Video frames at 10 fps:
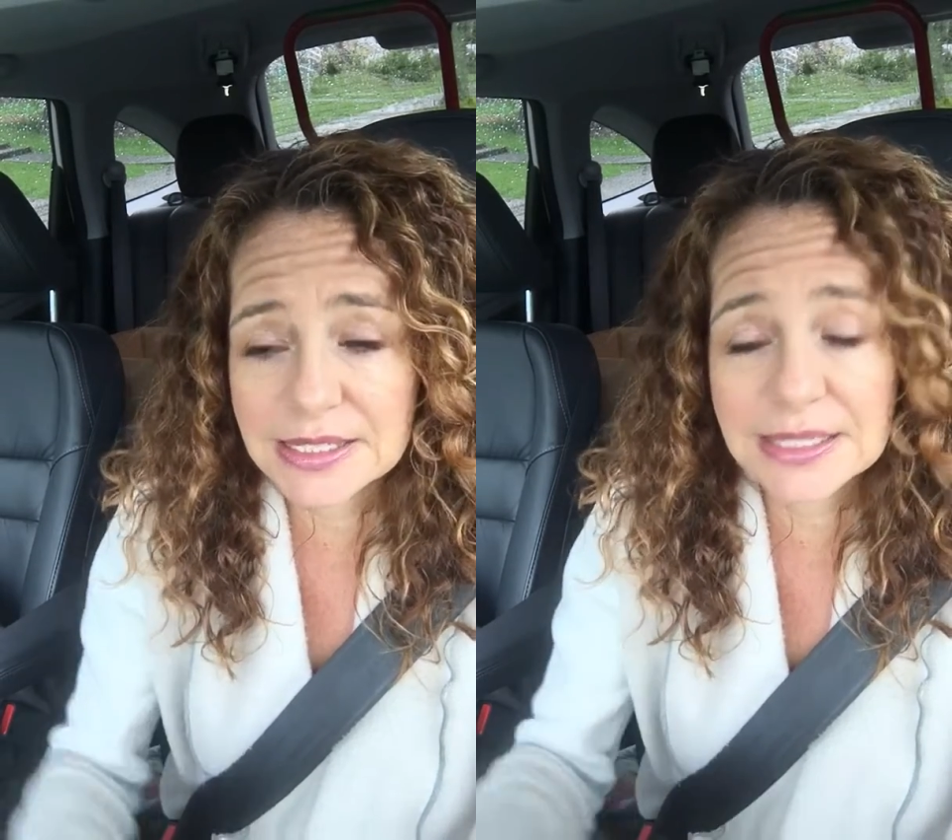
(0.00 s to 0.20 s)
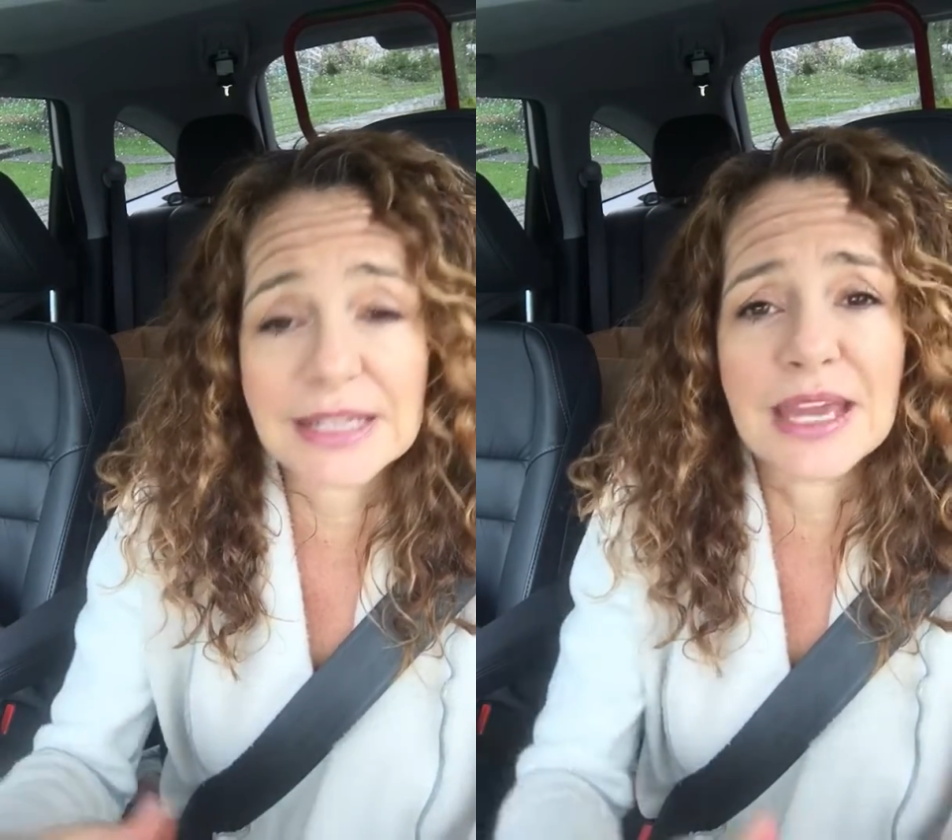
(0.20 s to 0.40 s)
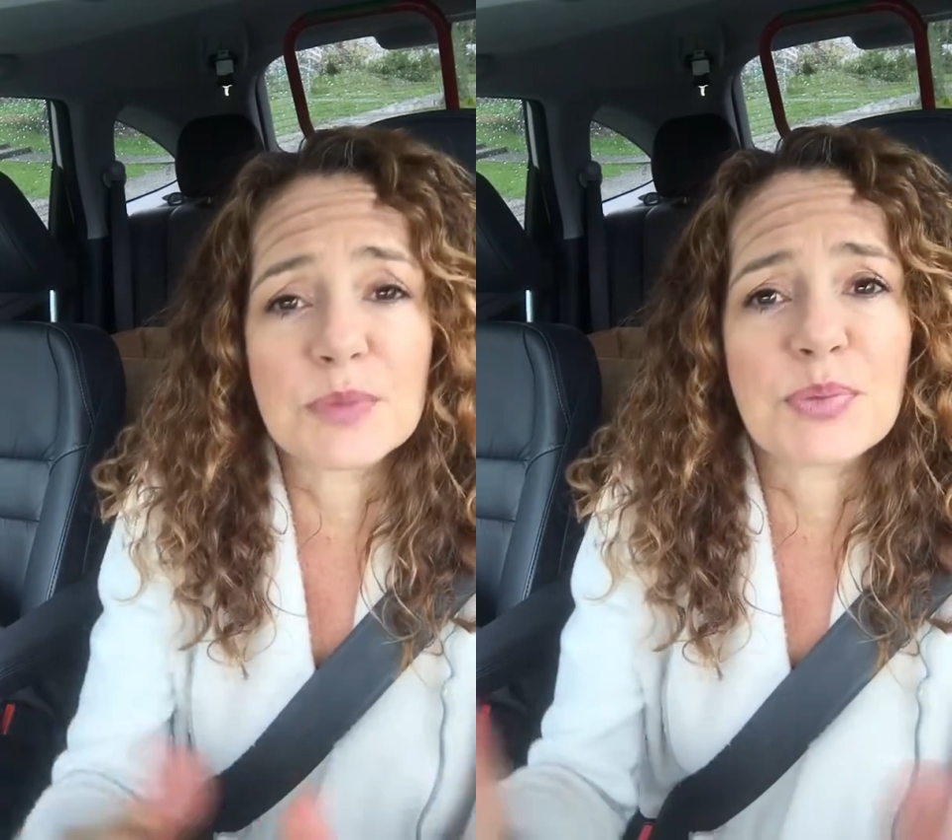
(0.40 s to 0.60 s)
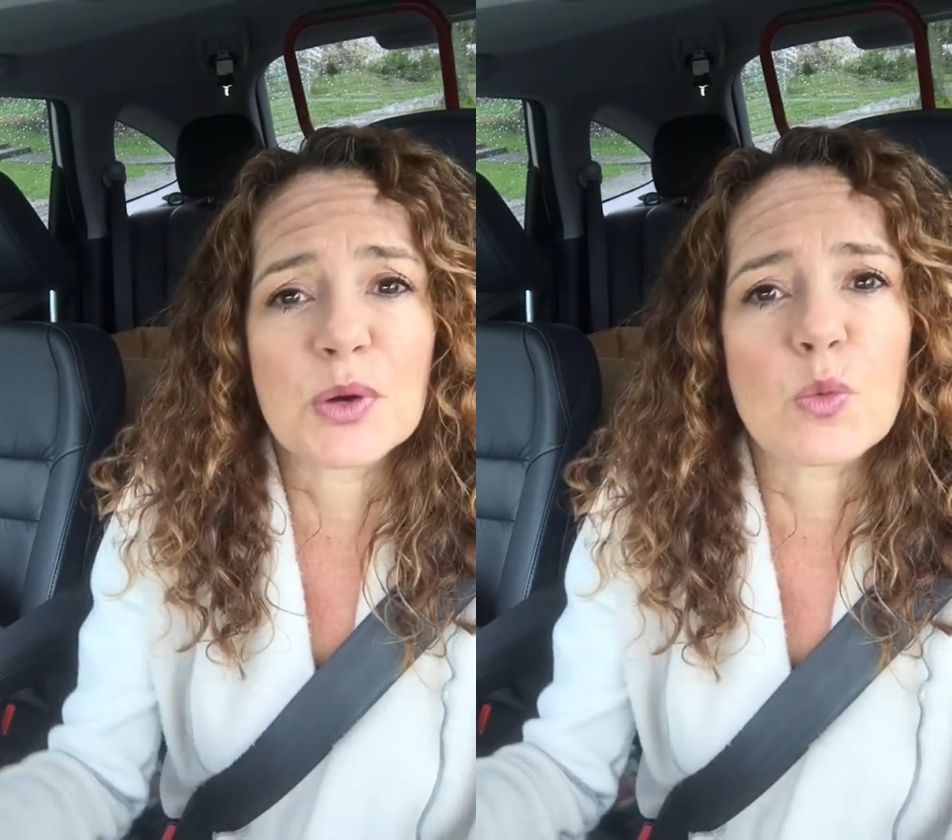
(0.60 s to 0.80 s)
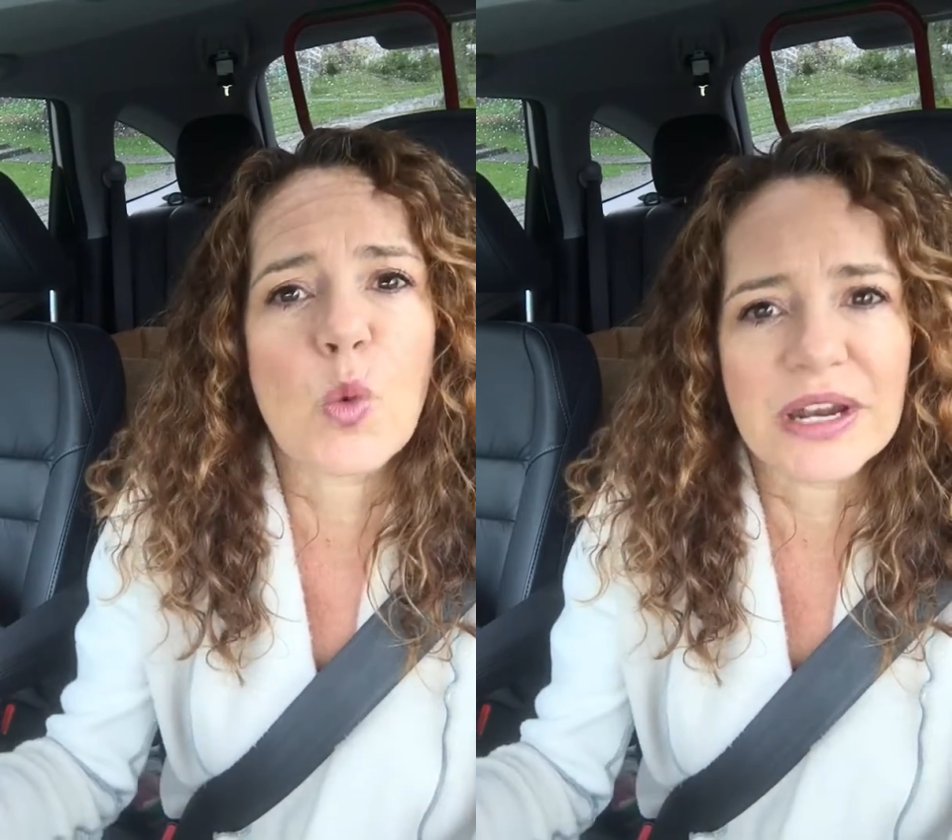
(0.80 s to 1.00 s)
did that,
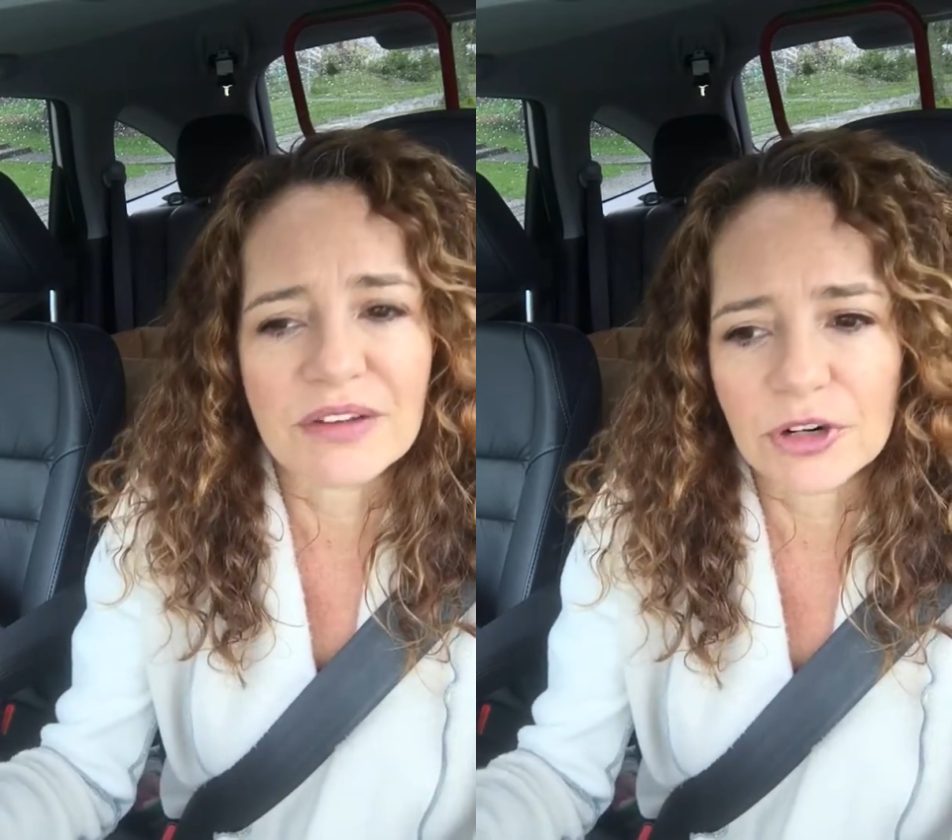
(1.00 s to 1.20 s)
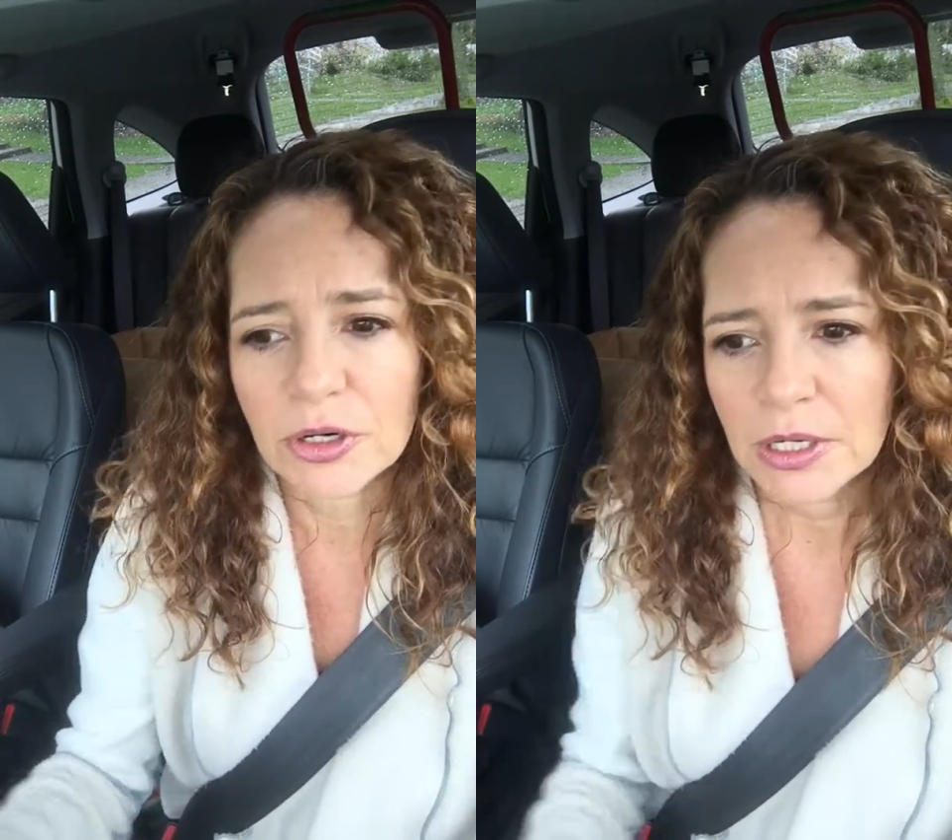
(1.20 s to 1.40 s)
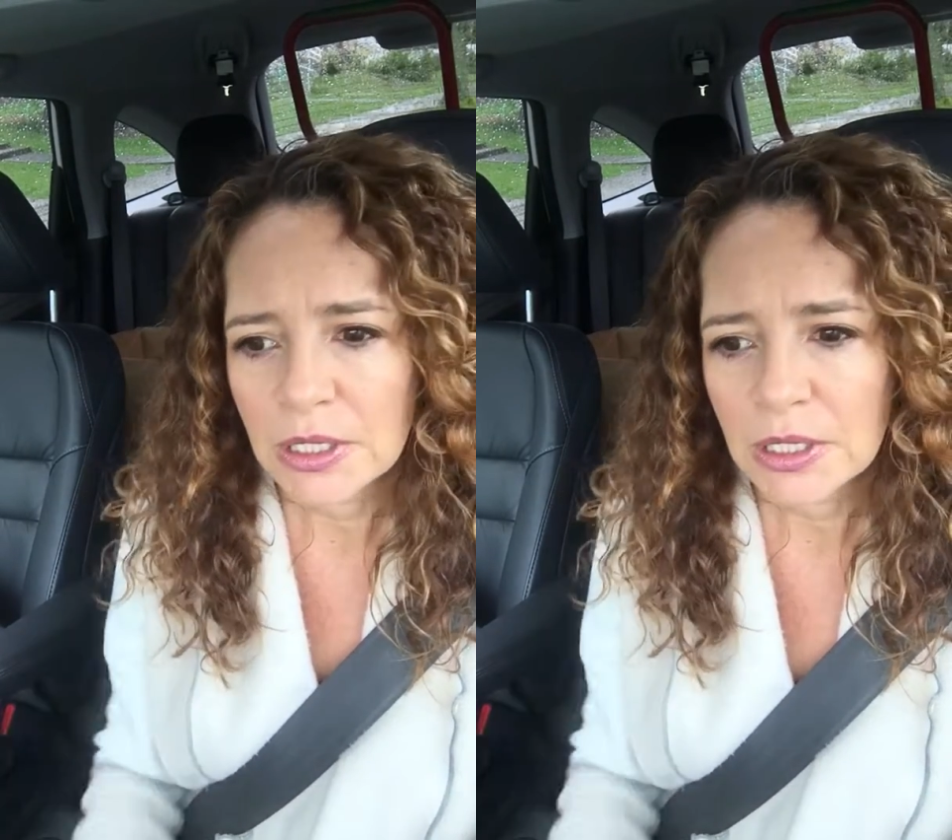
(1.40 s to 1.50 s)
but whatever.